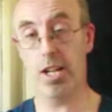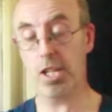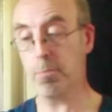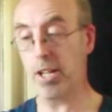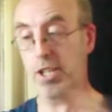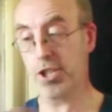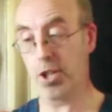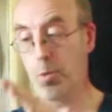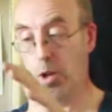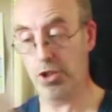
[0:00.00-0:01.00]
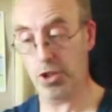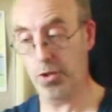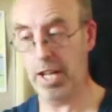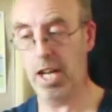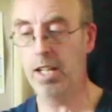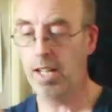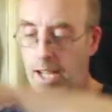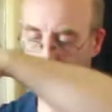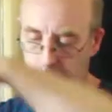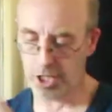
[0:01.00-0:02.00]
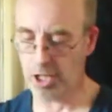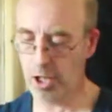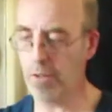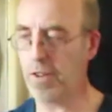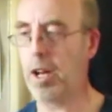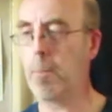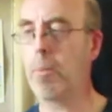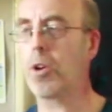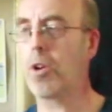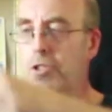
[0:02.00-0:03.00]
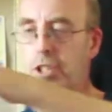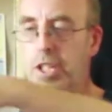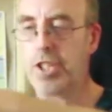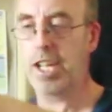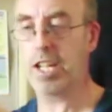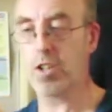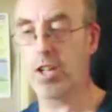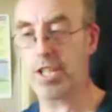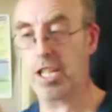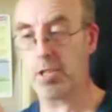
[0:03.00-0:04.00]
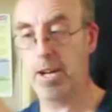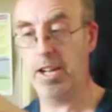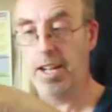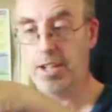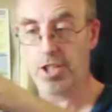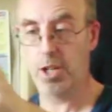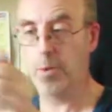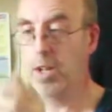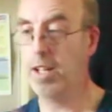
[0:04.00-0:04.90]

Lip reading: let's make a suit while it's on there. And I took it off and I put it onto this Eagle Eyes Action Man there. So